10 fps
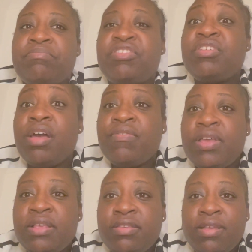
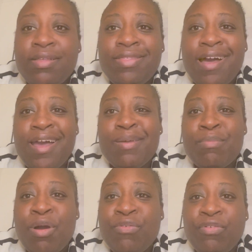service that
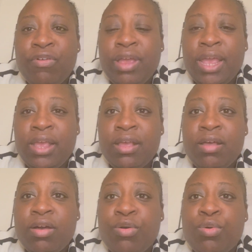I'm
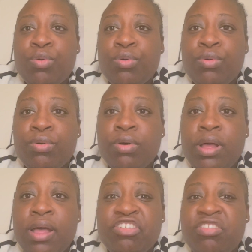offering or
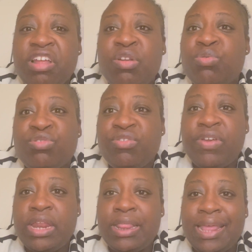just a launch of
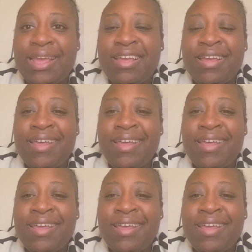anything.